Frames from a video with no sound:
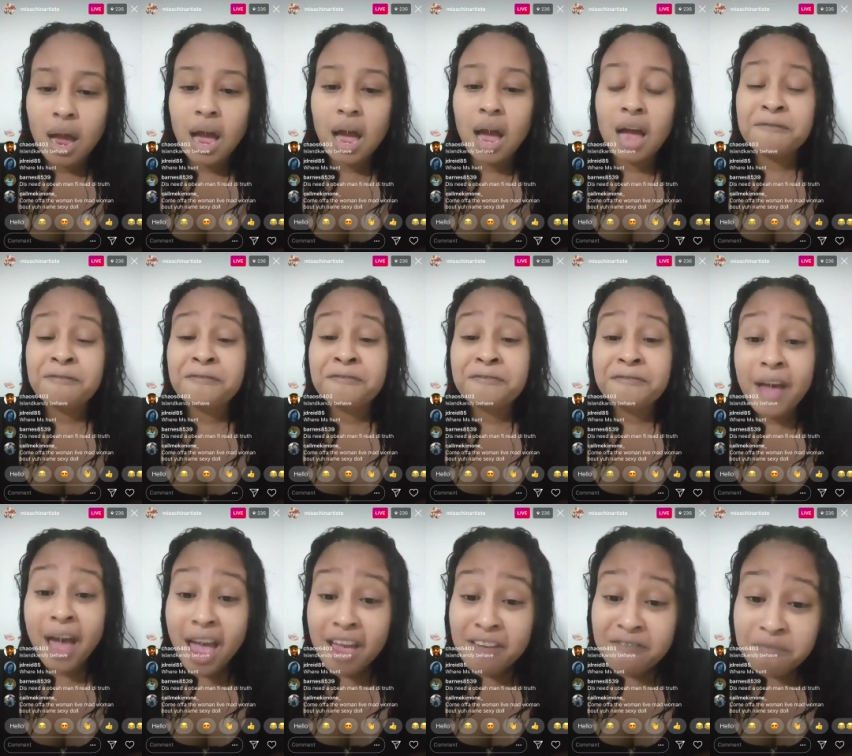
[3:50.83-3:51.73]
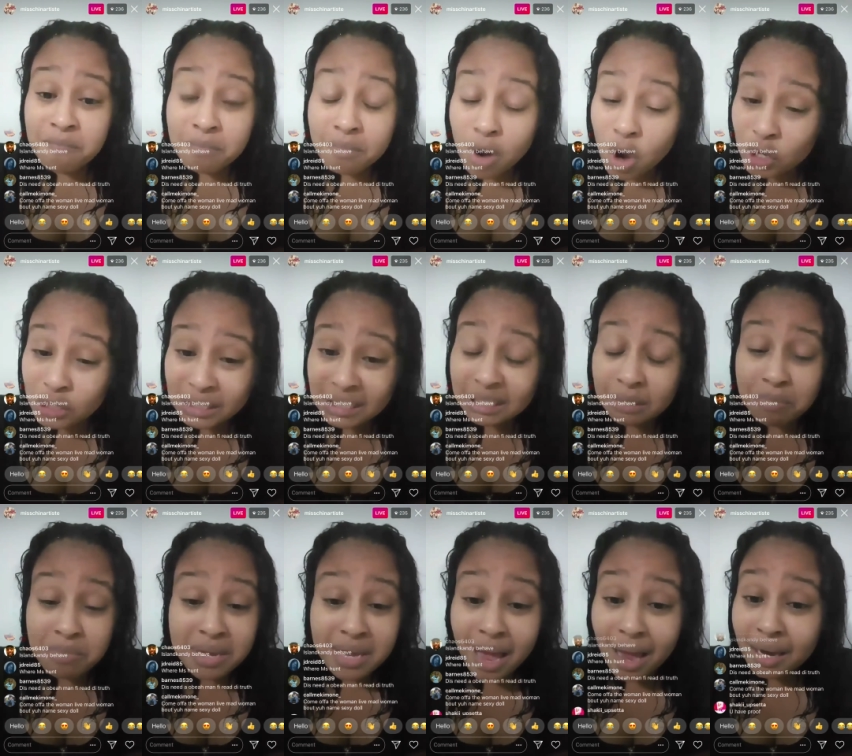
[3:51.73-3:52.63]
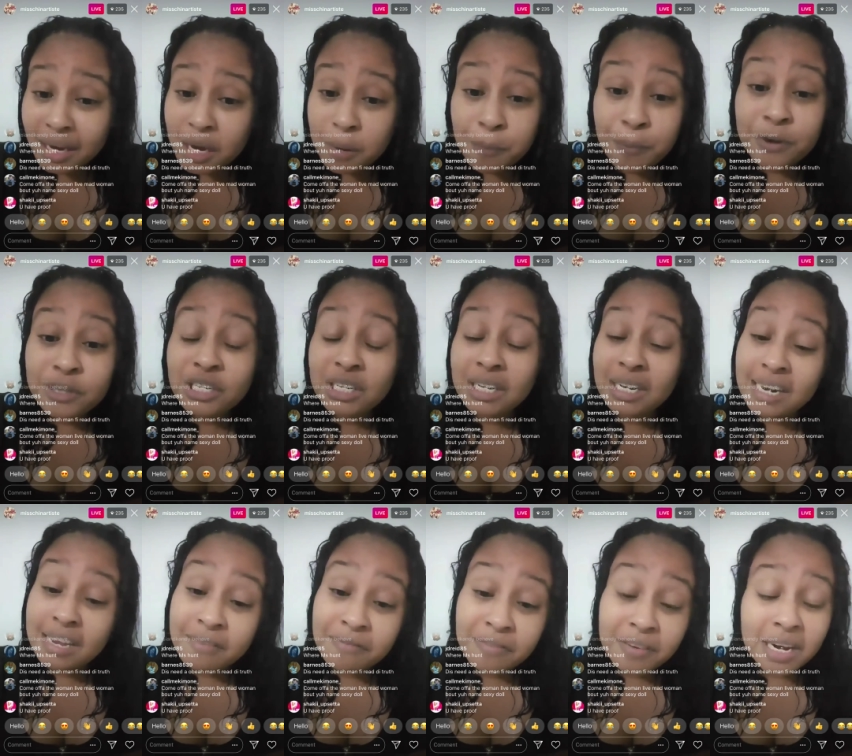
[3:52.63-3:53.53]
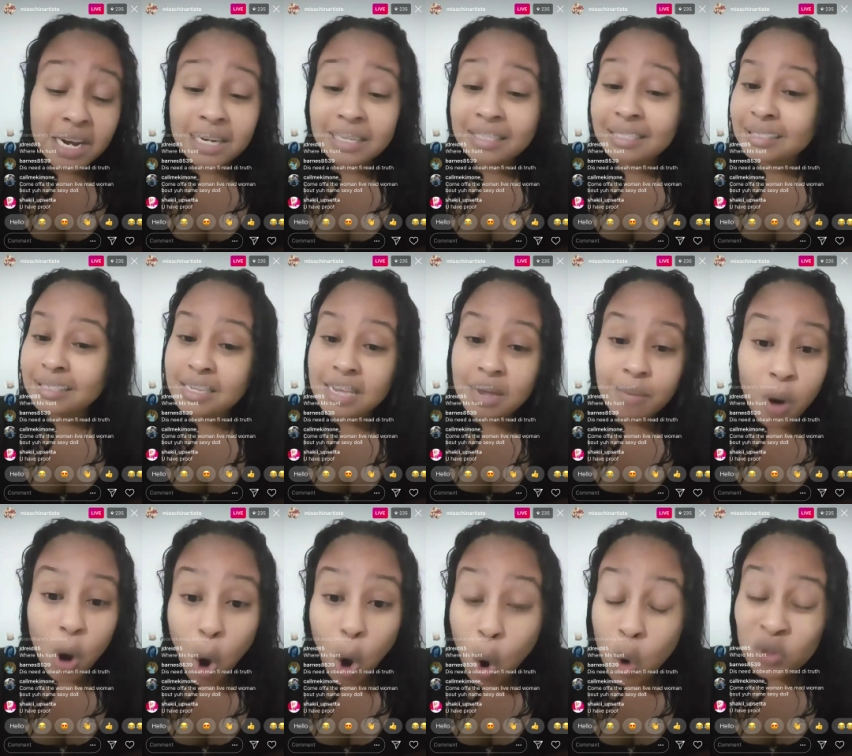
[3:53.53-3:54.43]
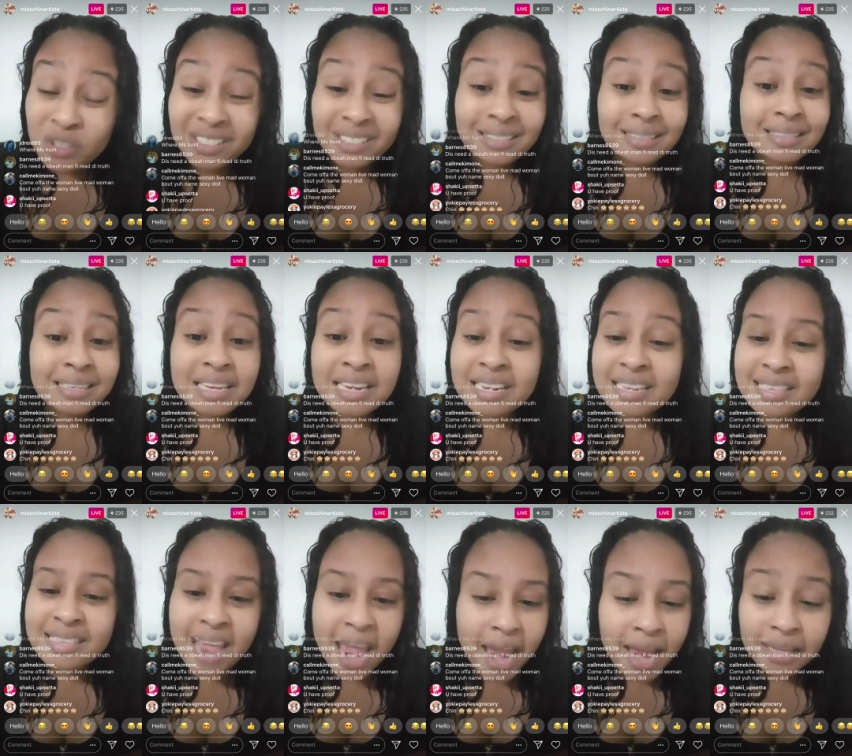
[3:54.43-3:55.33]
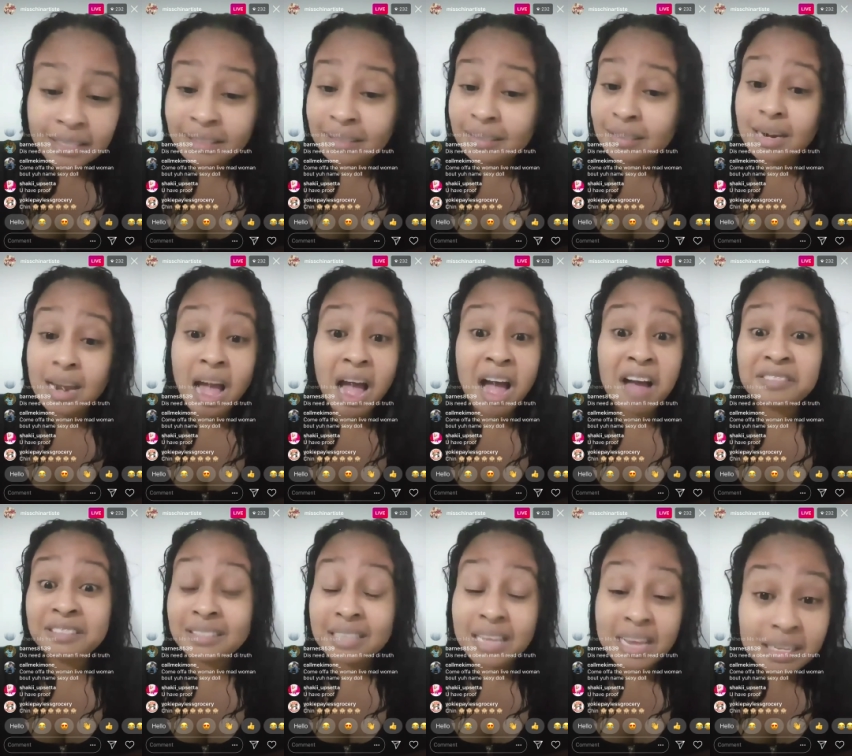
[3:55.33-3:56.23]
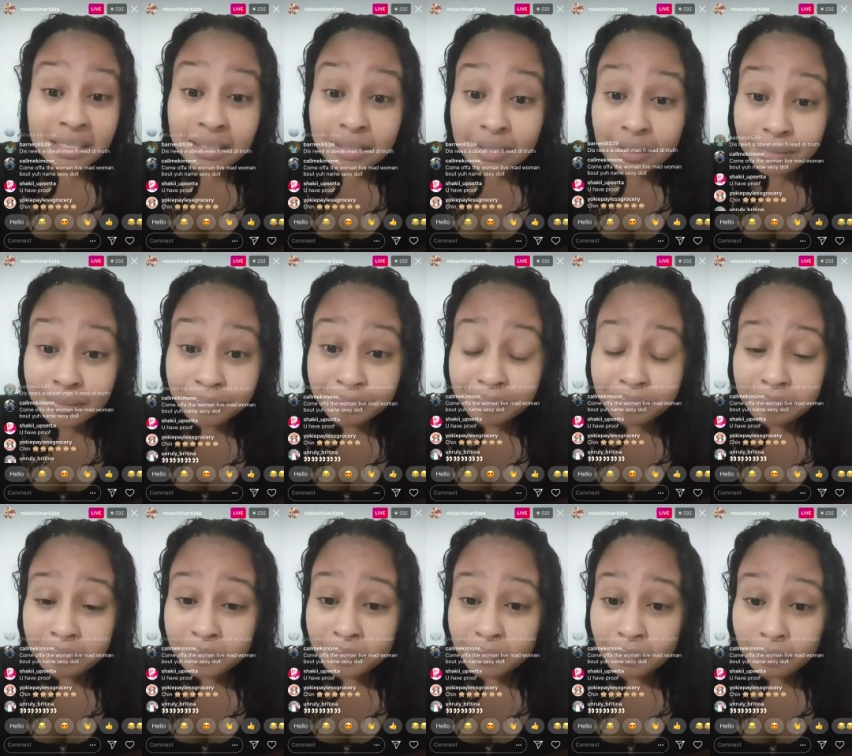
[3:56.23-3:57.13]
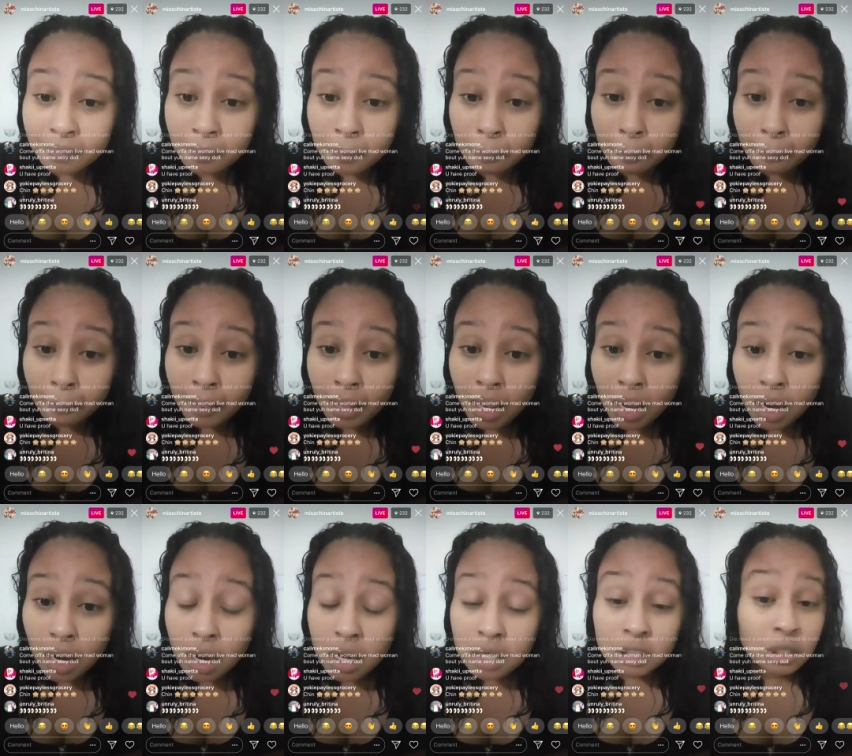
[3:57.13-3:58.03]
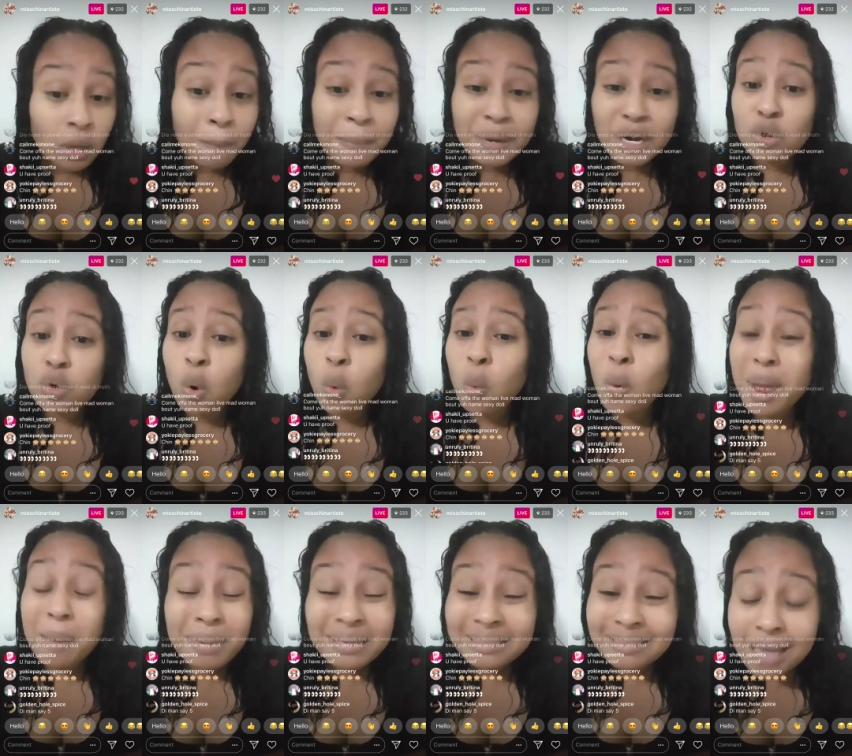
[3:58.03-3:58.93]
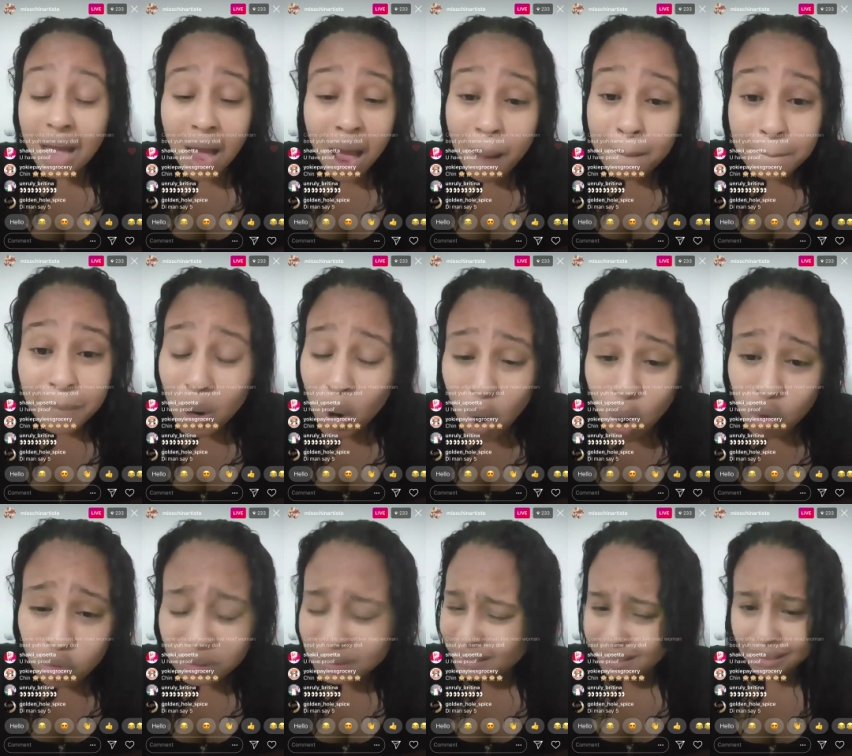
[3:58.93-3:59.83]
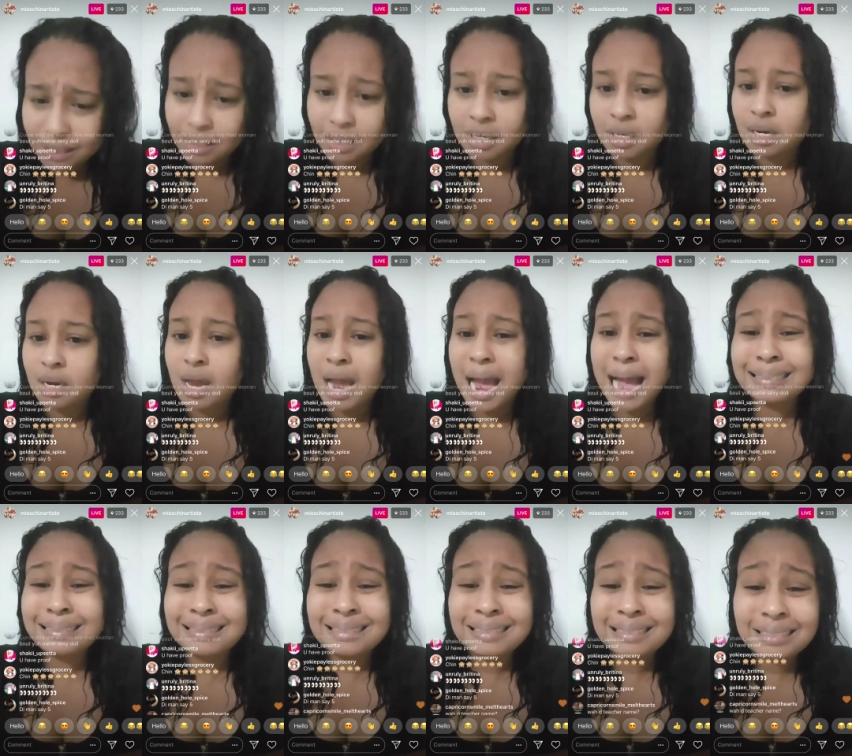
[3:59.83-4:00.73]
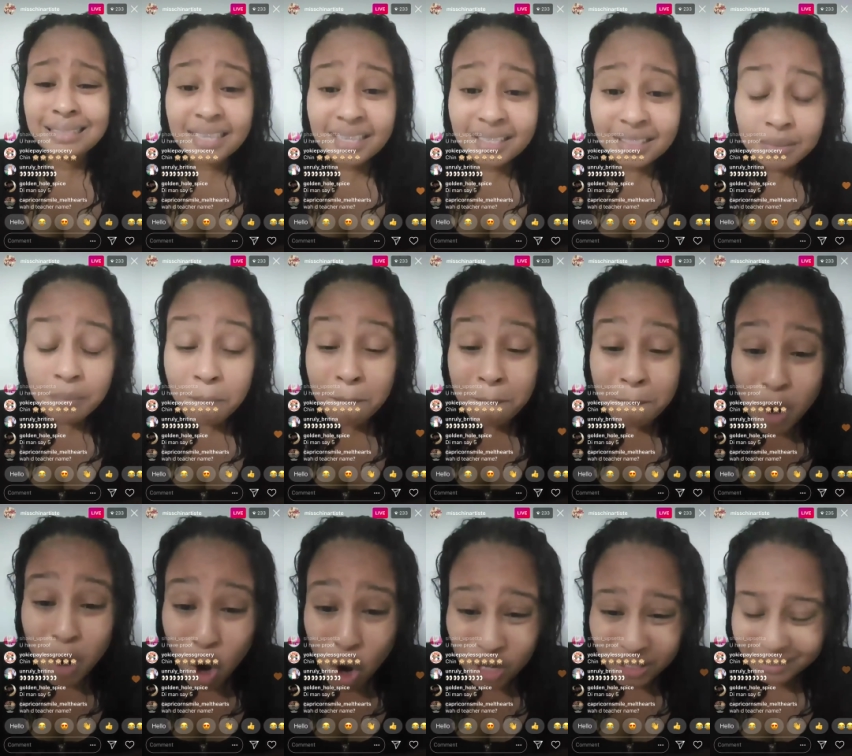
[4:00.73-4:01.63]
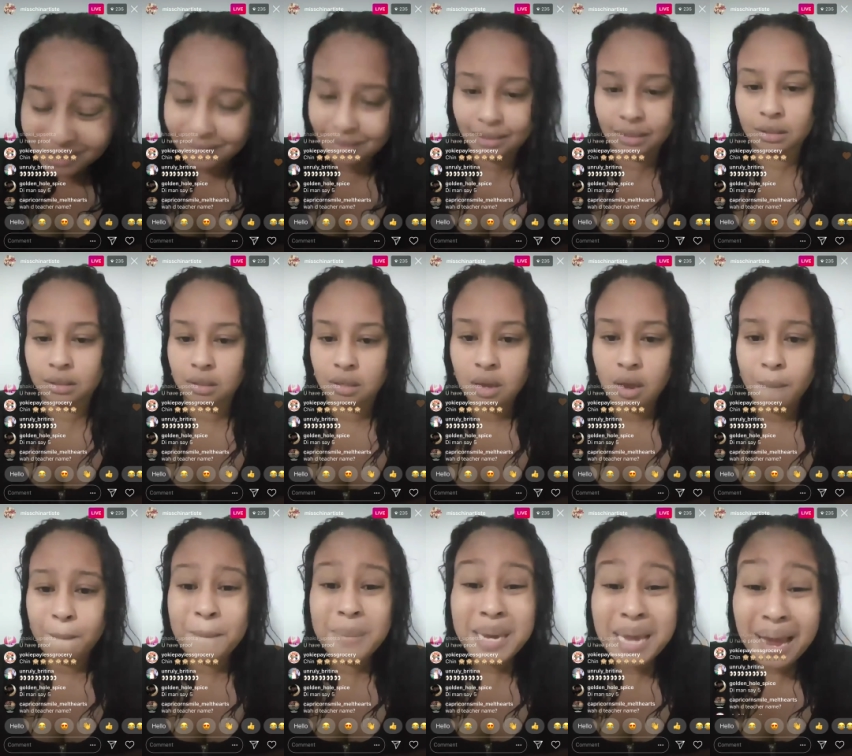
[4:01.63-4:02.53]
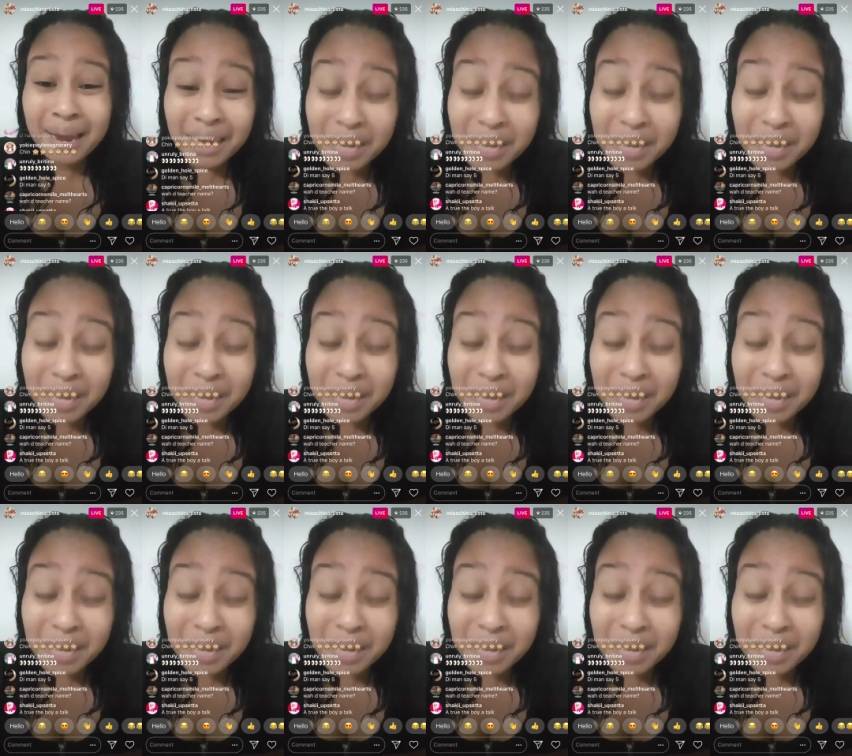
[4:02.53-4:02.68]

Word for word: At five months, me and Kiprich live in the same house, still there, still have sex. So me no know where my talk about. At six months me and